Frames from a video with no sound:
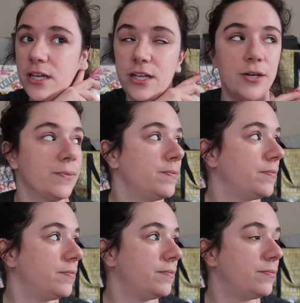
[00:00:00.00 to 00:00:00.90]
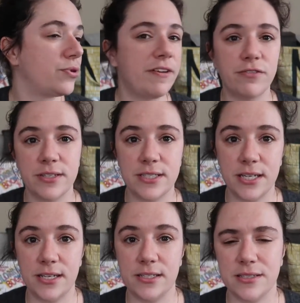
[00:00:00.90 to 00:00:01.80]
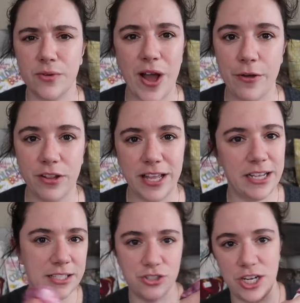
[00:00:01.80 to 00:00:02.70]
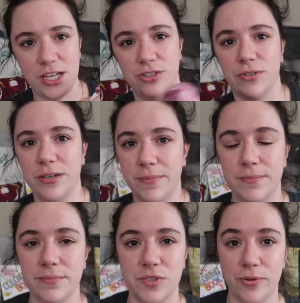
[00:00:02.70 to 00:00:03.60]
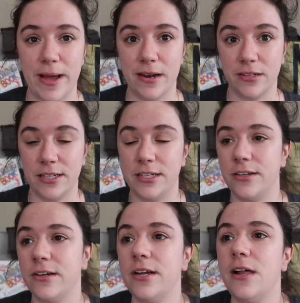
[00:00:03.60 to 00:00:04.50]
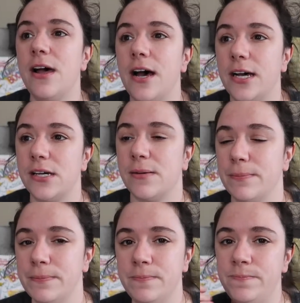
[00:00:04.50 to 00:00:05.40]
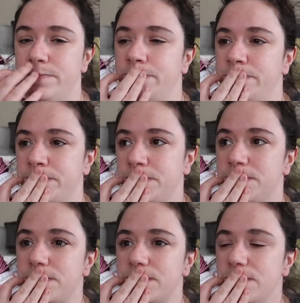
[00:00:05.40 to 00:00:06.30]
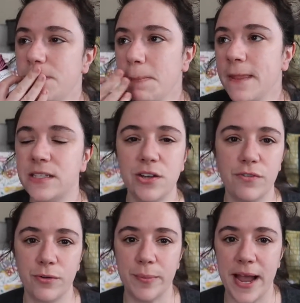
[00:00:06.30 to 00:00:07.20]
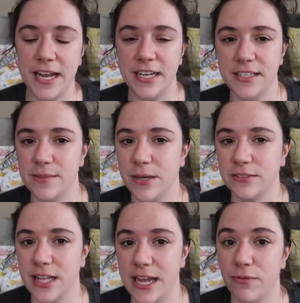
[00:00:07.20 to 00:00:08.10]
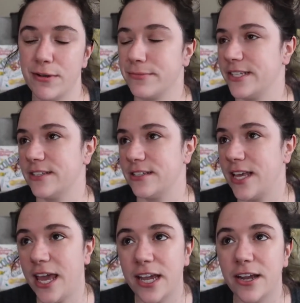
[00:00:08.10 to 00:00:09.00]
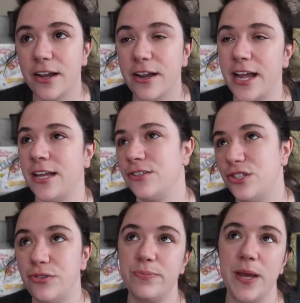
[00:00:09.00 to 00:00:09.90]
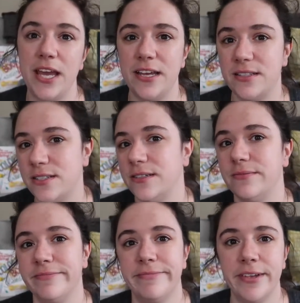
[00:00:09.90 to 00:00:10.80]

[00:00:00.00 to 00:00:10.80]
you know, preferences. Oh, wow, the light has changed really dramatically in here. Um, So for Hermione, it smelled like Ron Weasley's hair and toothpaste and